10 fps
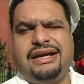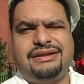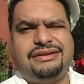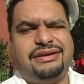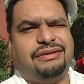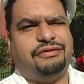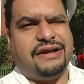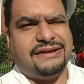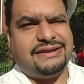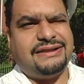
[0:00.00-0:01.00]
Yes,
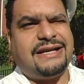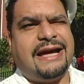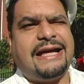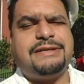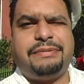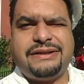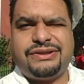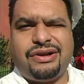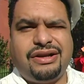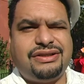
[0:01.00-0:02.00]
Francisca has
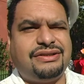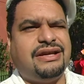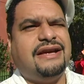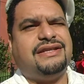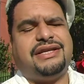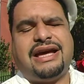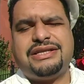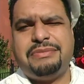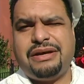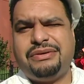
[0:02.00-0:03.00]
pressed charges. She
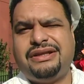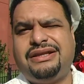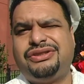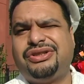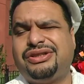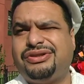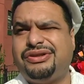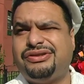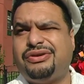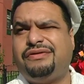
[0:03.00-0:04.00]
has met with the district
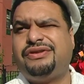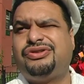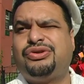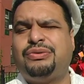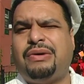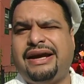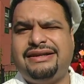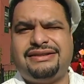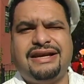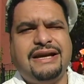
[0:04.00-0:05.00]
attorney's office
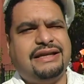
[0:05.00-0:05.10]
twice.